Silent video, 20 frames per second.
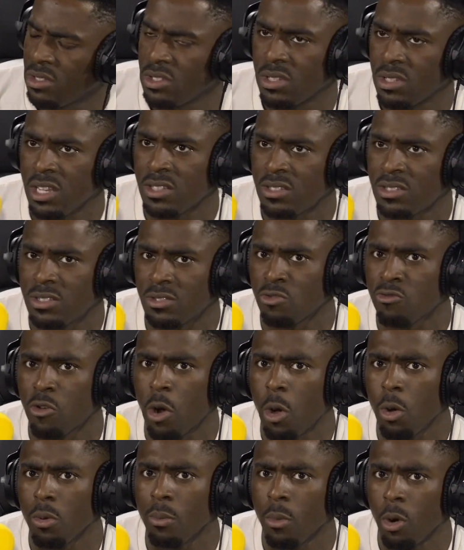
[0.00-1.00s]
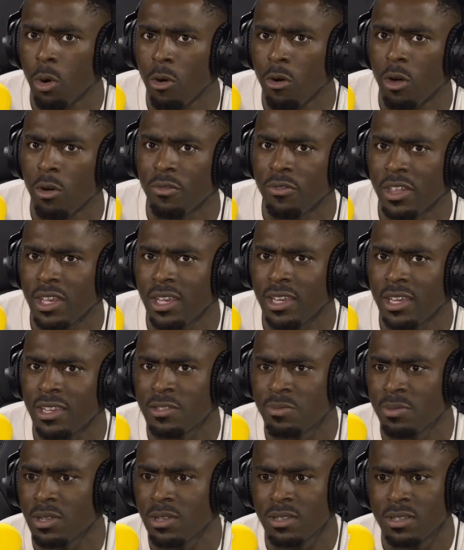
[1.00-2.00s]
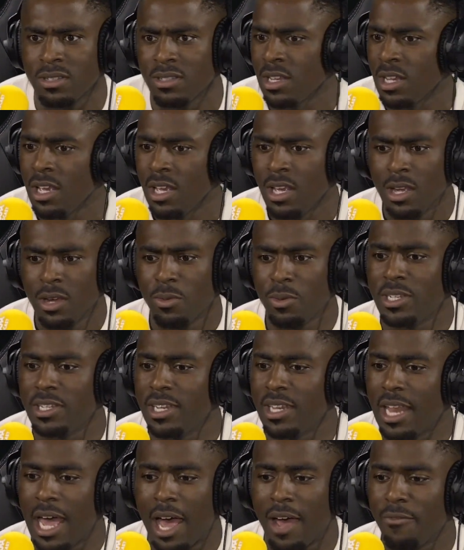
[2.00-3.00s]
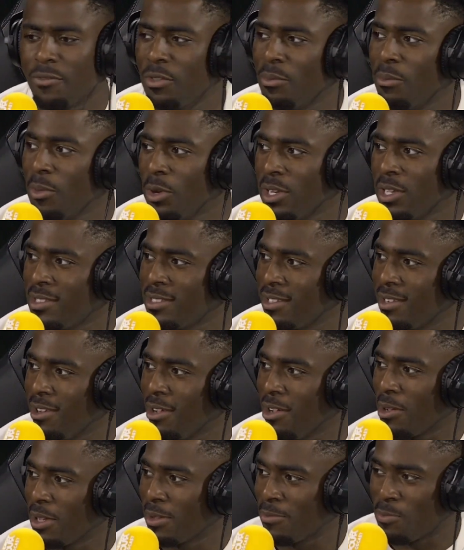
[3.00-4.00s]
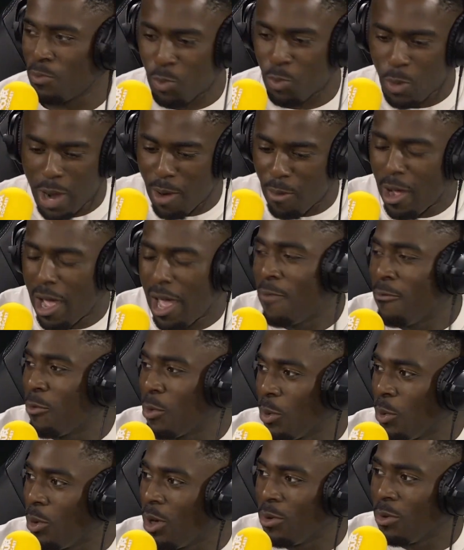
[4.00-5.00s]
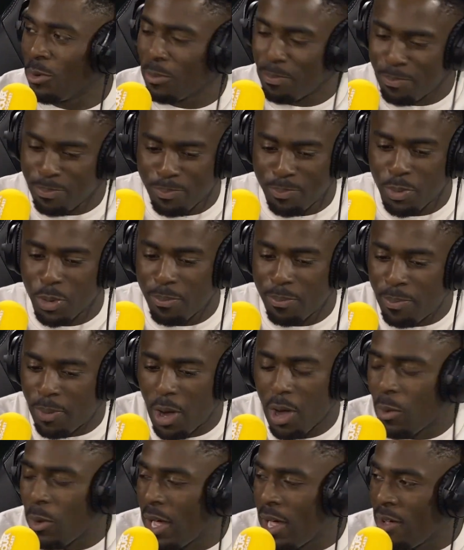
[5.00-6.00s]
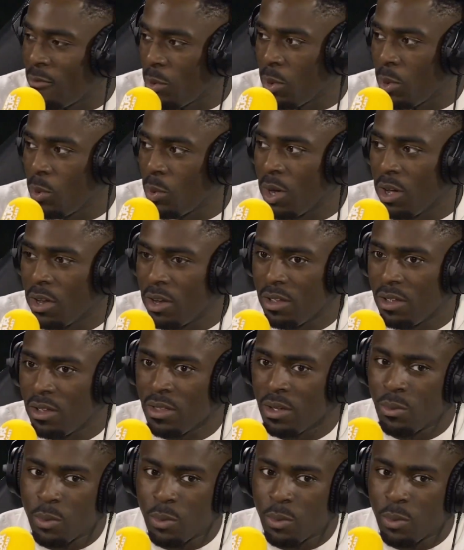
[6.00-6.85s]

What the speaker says: It's grown more over the years because we didn't have the money to like wear whatever we want or buy whatever we want, and then